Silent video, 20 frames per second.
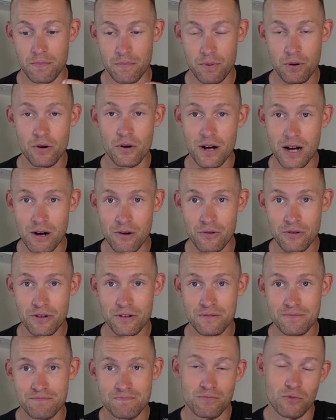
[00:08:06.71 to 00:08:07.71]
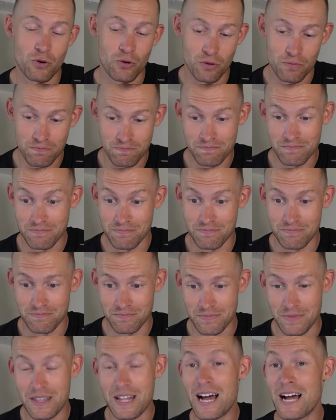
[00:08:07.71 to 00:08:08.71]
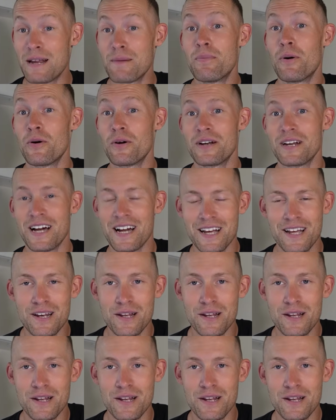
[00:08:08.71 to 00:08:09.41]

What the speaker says: per hour, or 9.9